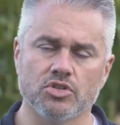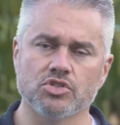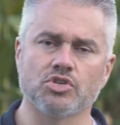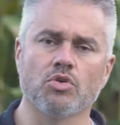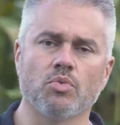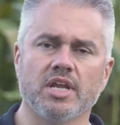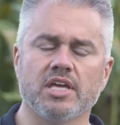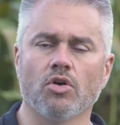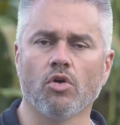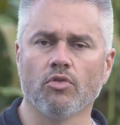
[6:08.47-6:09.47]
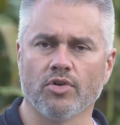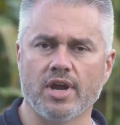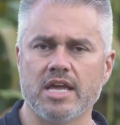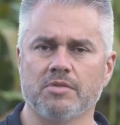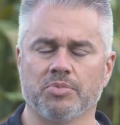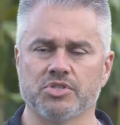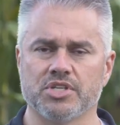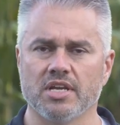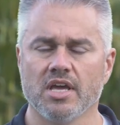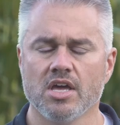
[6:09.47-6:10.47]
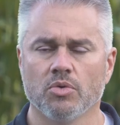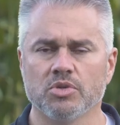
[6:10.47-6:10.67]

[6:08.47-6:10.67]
You just don't wanna get over 8%.